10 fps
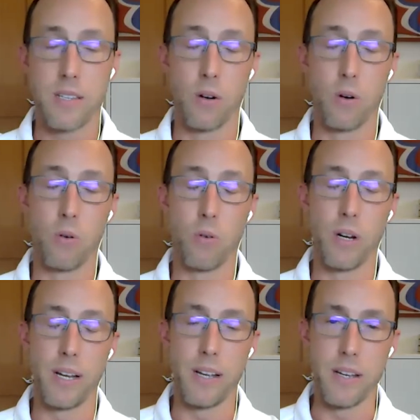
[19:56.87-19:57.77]

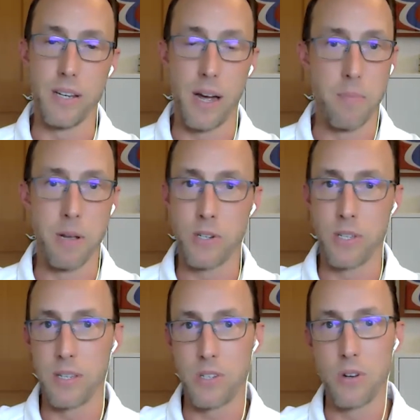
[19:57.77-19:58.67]
so yeah, I
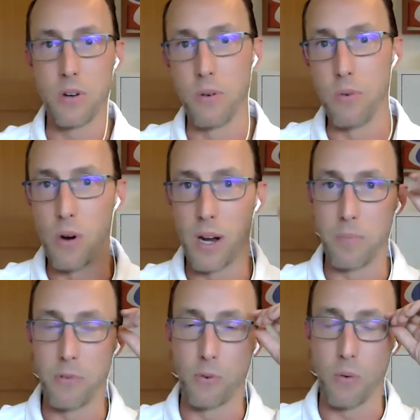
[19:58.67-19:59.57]
mentioned this to you
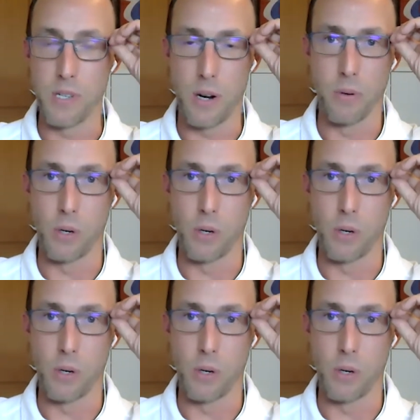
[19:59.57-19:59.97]
before we started